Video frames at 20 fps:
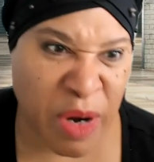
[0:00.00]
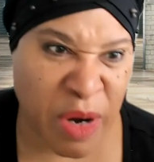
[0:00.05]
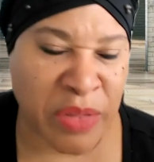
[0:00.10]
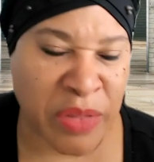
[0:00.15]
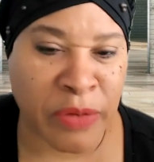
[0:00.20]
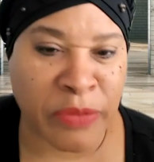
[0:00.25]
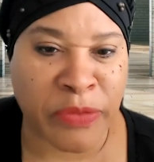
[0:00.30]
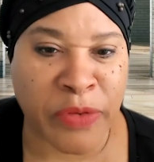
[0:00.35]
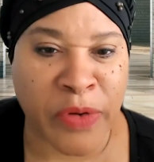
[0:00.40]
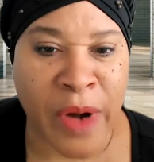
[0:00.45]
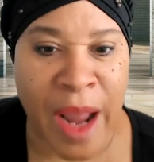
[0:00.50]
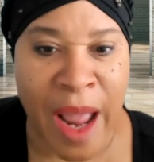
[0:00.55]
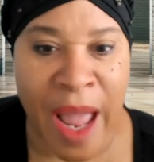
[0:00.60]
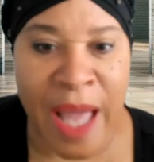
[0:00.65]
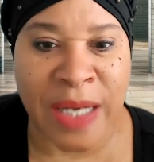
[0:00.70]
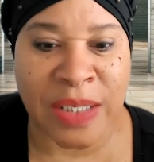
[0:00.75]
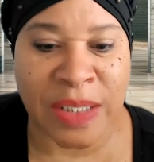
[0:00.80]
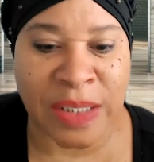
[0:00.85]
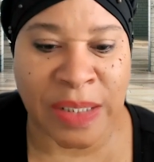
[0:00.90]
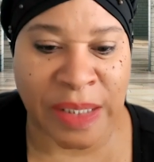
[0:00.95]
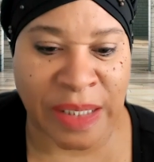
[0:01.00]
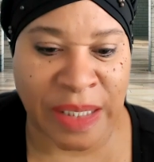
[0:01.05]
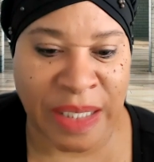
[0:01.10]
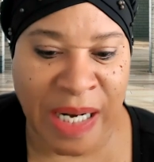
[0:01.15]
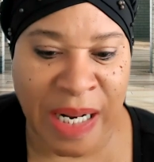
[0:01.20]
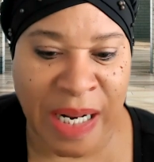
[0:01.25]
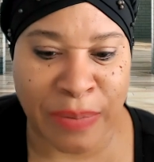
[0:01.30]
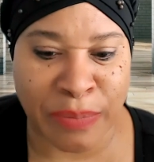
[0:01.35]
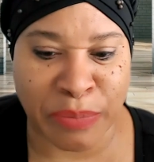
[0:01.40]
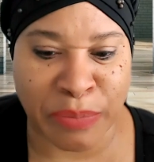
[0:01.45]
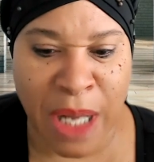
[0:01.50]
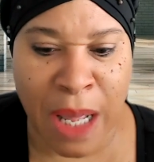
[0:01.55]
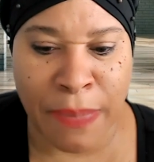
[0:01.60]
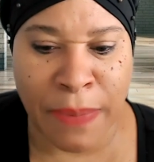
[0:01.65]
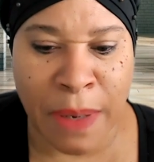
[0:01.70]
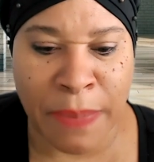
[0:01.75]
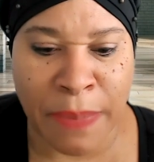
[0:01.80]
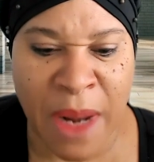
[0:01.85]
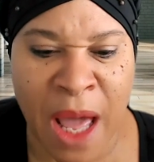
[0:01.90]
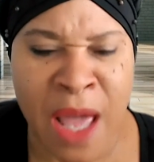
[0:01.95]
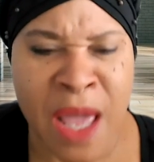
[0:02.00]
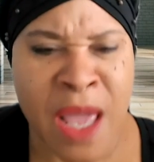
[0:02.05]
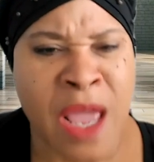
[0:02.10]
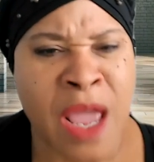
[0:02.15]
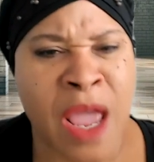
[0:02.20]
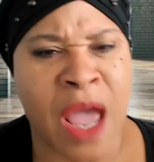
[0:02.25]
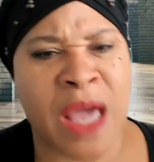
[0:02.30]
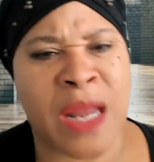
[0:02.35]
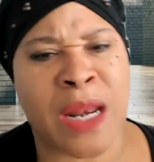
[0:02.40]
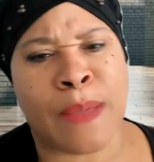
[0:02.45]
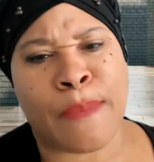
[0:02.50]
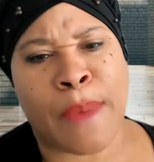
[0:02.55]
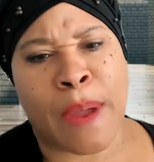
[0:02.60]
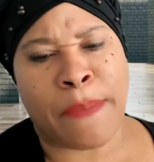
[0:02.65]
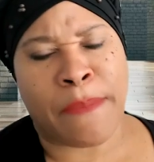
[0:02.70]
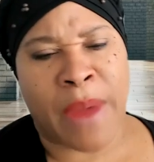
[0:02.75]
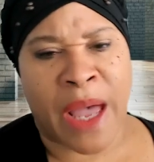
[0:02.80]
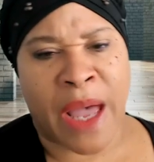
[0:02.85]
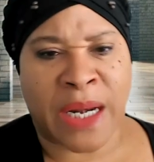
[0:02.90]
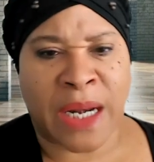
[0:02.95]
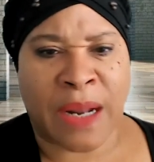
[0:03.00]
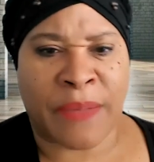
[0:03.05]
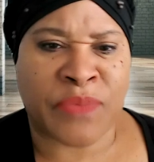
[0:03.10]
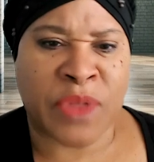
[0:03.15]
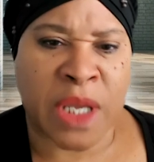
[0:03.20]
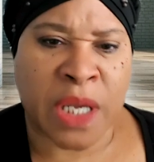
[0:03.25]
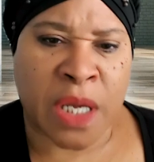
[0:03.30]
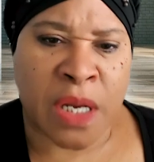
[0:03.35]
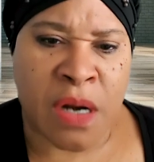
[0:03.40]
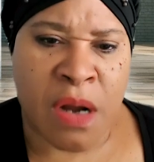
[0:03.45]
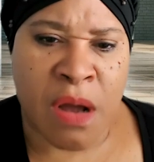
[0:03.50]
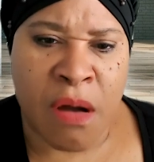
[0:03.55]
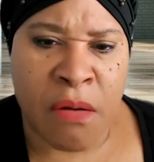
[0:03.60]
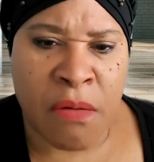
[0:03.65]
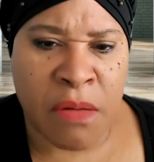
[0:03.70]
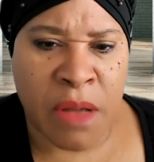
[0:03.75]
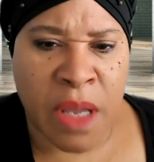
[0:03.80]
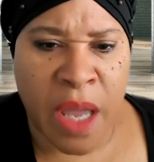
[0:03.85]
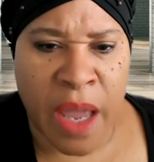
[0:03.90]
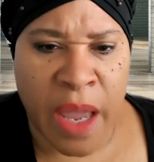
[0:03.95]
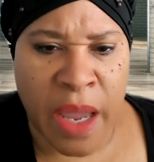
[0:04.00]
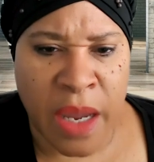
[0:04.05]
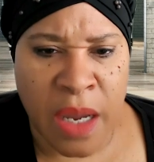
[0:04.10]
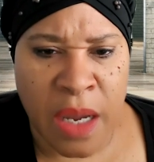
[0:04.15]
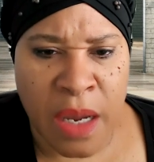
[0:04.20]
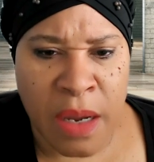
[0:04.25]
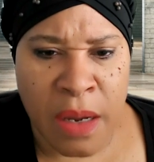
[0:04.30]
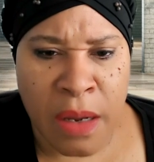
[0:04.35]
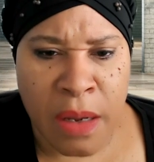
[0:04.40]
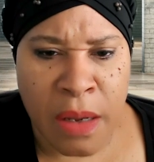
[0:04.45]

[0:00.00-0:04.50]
brother, for handling it," and blah, blah, blah. And in my mind, I'm thinking, okay,